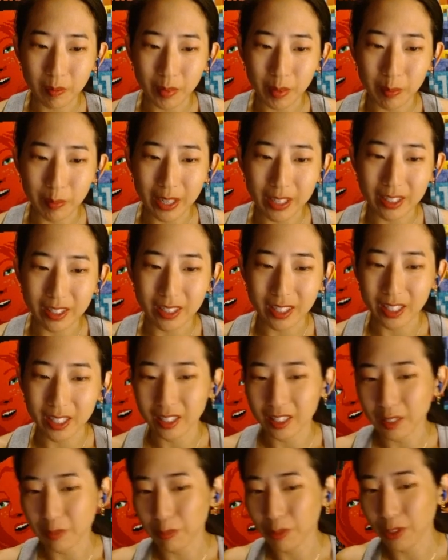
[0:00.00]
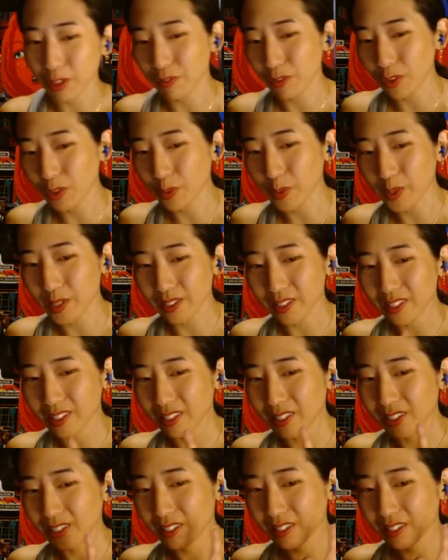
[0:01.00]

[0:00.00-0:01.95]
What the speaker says: mentioning the beautiful quilt